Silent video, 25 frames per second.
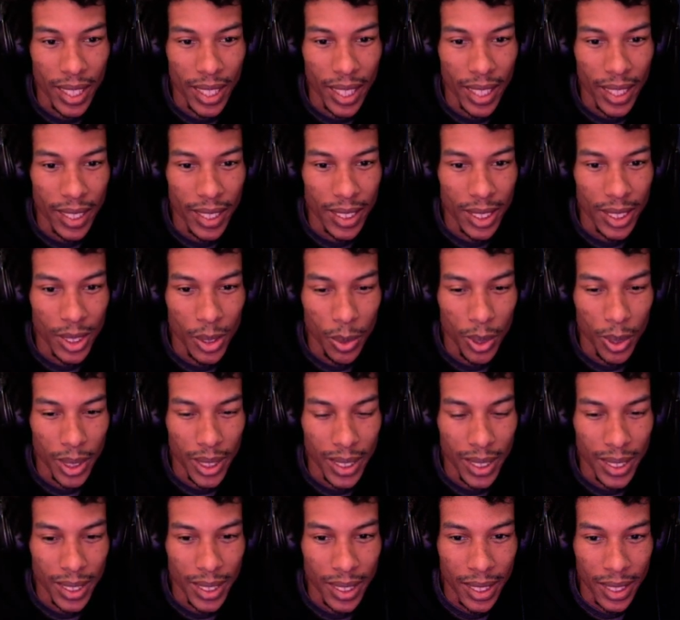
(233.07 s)

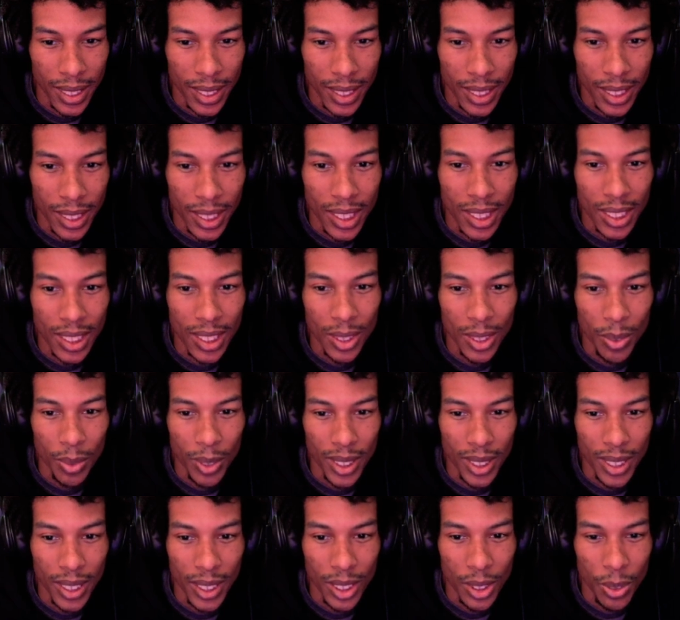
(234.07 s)

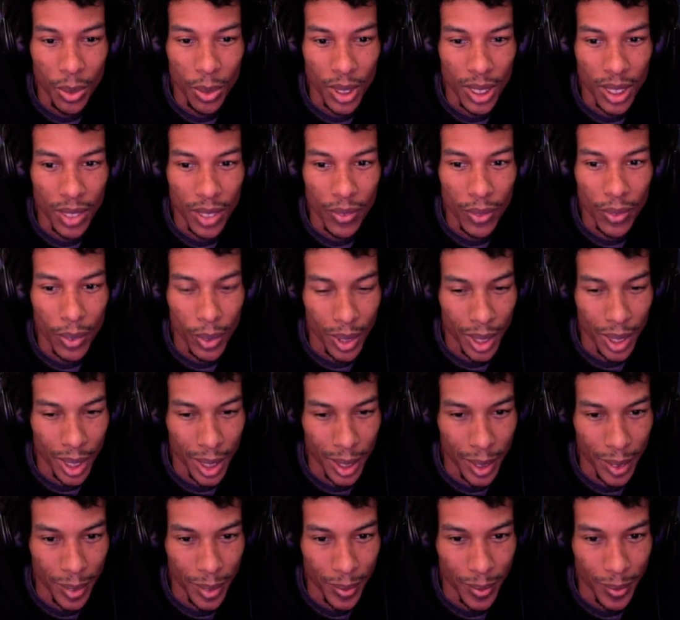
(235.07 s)

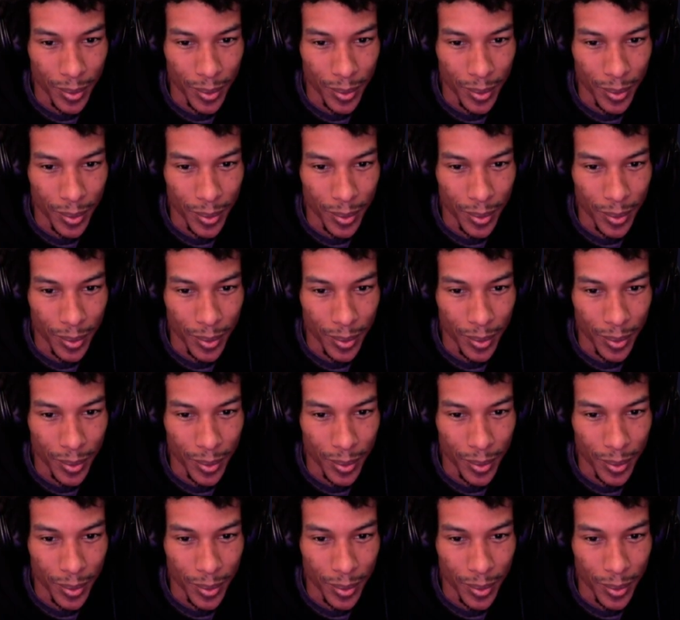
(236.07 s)
8/26/2024.